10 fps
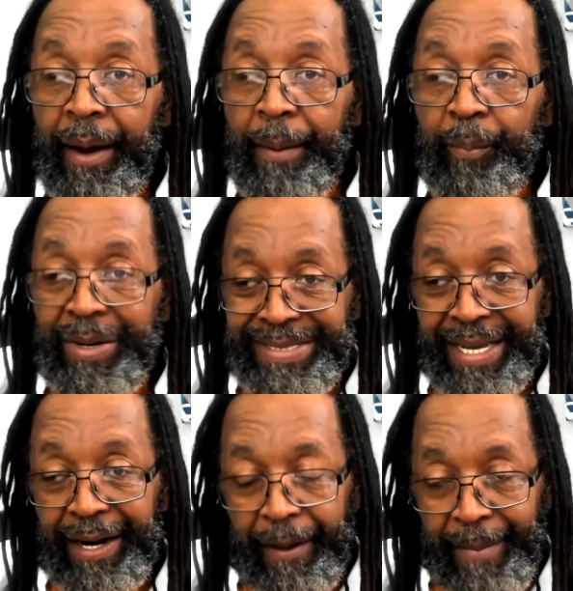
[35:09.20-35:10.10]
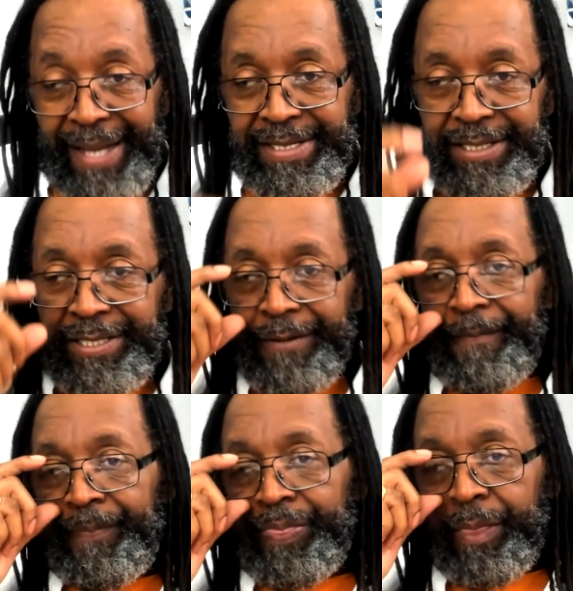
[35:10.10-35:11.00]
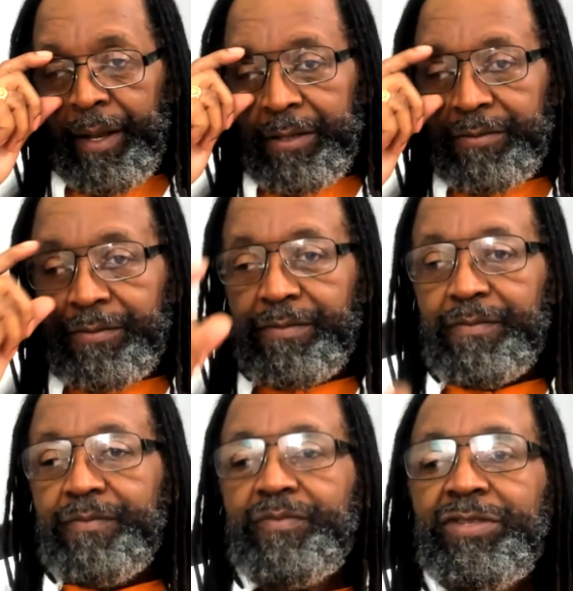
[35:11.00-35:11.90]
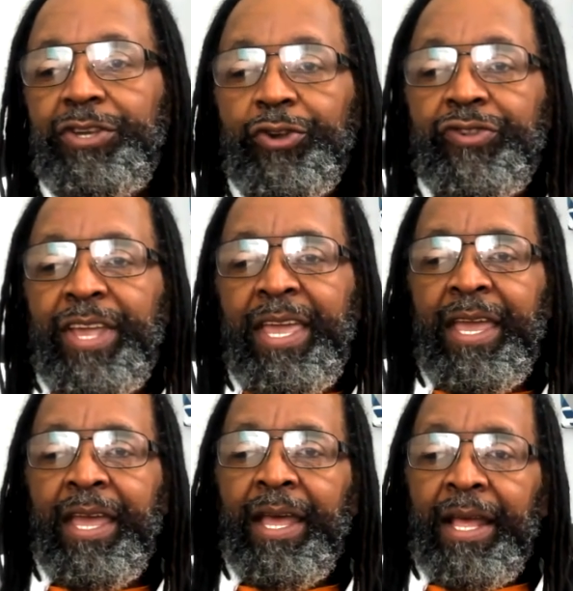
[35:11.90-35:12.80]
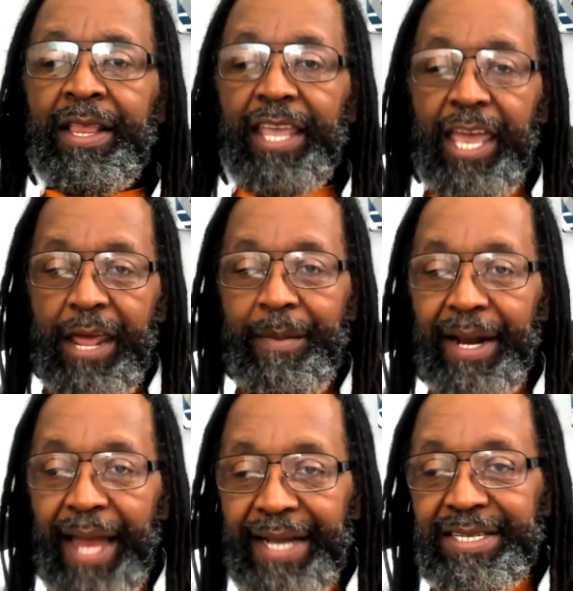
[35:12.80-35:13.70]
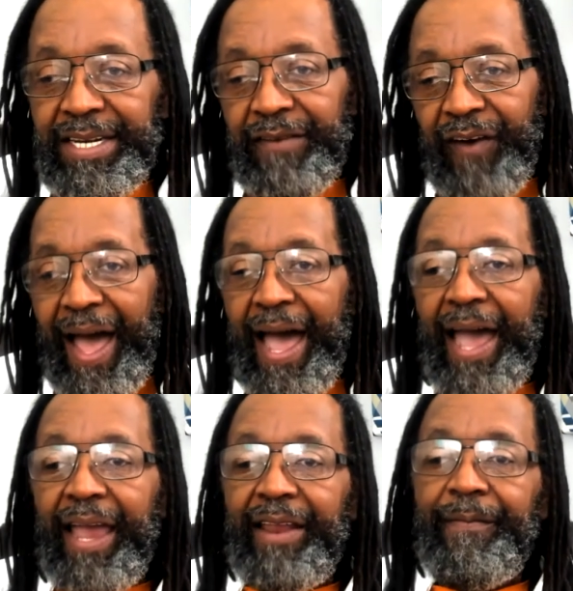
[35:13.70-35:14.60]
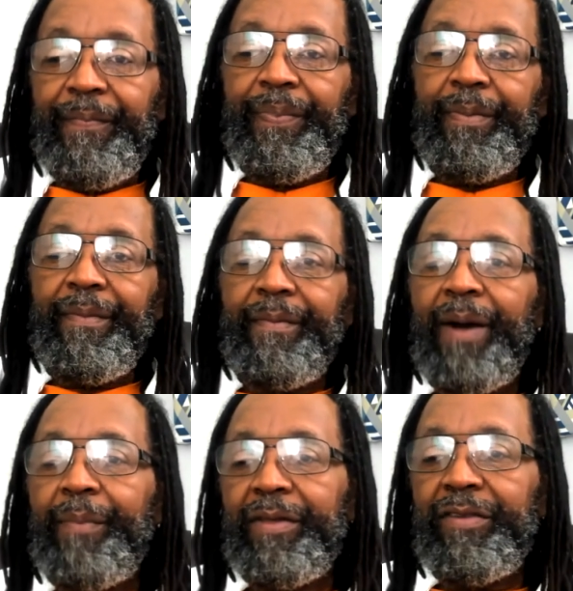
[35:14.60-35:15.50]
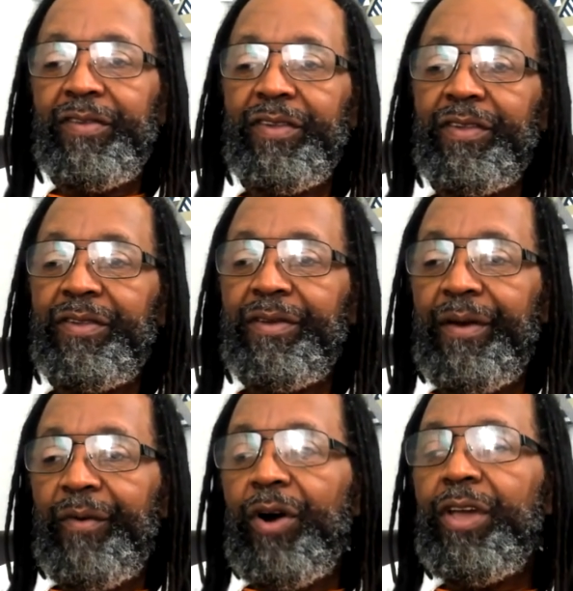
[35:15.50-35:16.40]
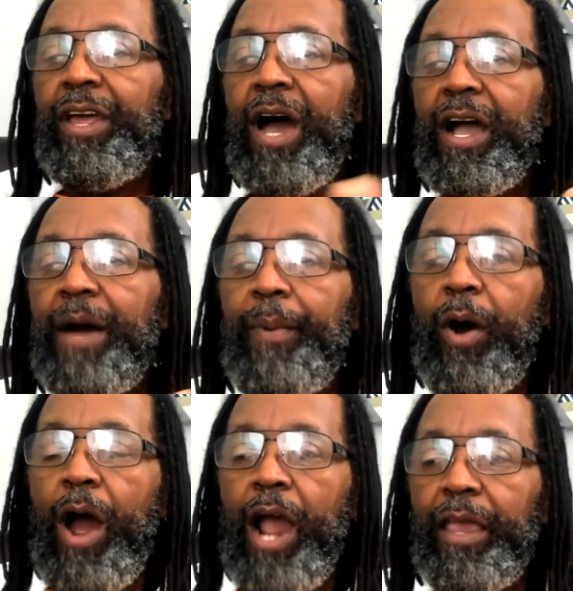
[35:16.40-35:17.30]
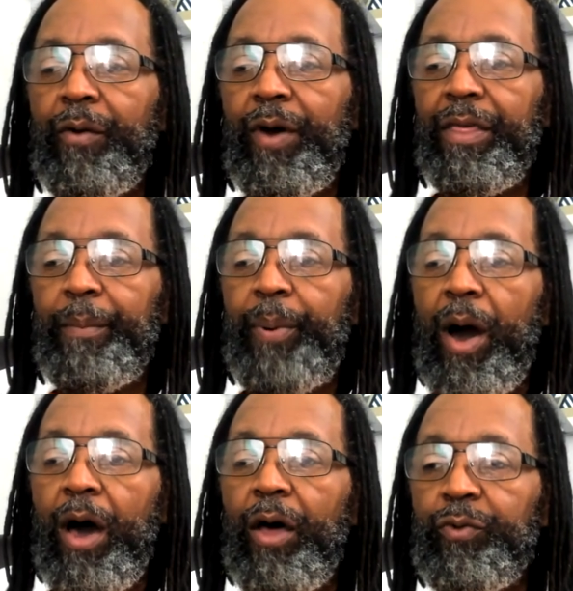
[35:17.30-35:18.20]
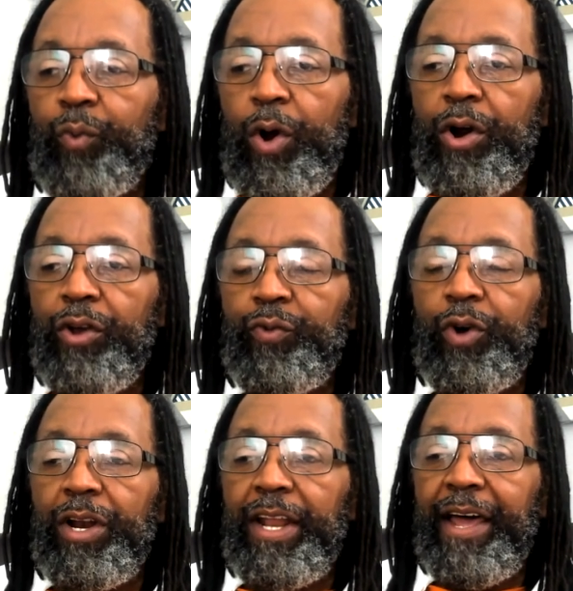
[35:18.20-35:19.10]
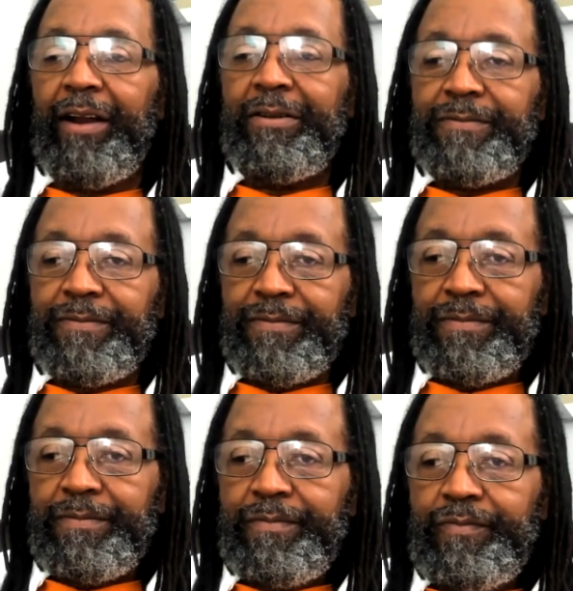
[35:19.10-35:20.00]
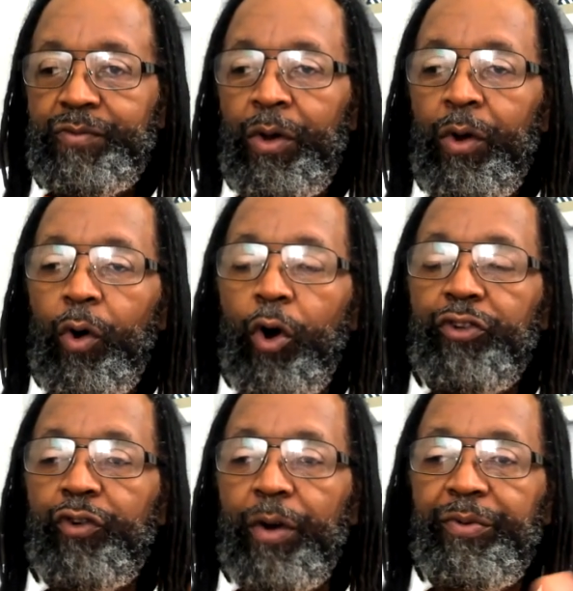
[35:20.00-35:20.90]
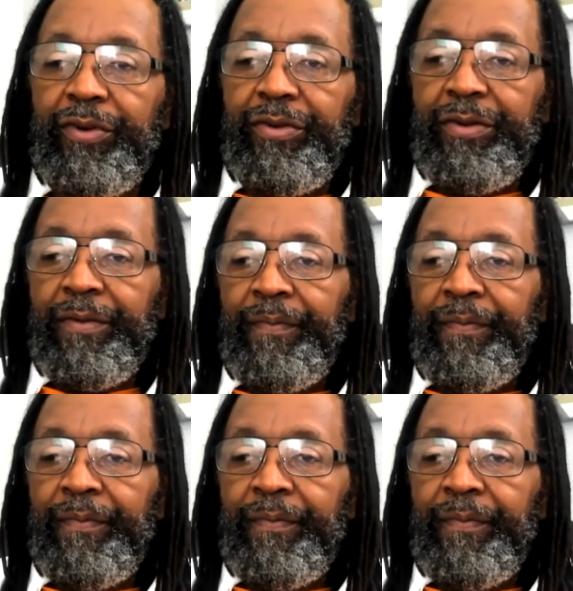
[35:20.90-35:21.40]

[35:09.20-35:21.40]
present a message? You see, the enemy likes to divide my brothers and sisters. And we'll get hung up on arguing whether Paul's words were a letter or scriptures.